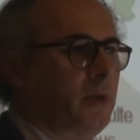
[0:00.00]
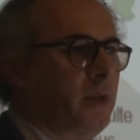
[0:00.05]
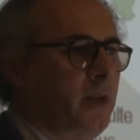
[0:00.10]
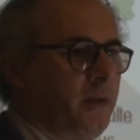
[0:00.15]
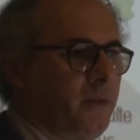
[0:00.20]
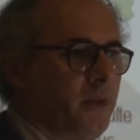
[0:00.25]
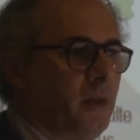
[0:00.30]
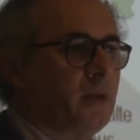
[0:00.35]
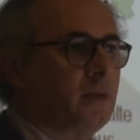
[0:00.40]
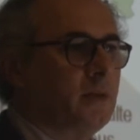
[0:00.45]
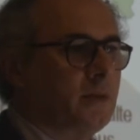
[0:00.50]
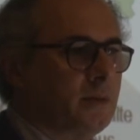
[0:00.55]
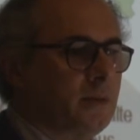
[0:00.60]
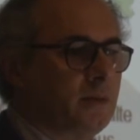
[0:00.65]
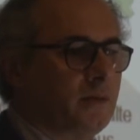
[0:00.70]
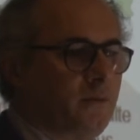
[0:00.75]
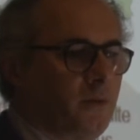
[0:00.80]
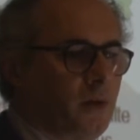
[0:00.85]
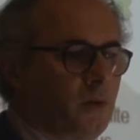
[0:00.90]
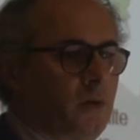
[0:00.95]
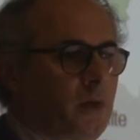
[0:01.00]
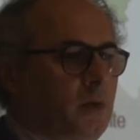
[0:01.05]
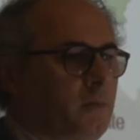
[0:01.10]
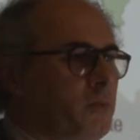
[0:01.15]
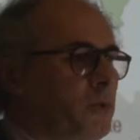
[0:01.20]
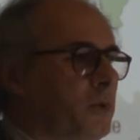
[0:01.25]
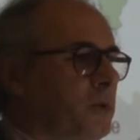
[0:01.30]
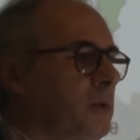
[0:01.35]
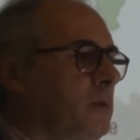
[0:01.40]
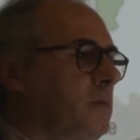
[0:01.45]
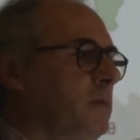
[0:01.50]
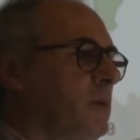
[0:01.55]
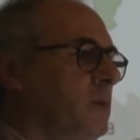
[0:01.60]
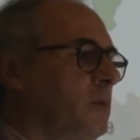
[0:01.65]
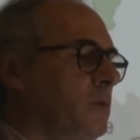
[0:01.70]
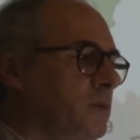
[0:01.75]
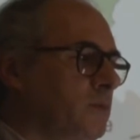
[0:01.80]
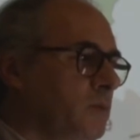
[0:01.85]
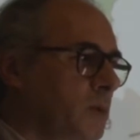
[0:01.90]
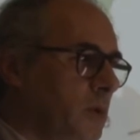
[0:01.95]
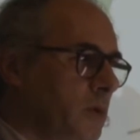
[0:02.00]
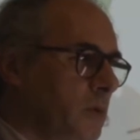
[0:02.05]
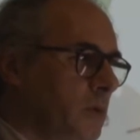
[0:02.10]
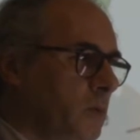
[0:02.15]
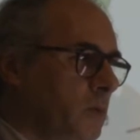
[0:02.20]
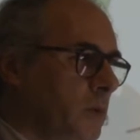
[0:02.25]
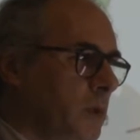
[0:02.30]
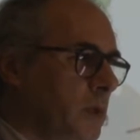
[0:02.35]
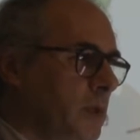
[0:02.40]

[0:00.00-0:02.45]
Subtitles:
And I think this is very important, because we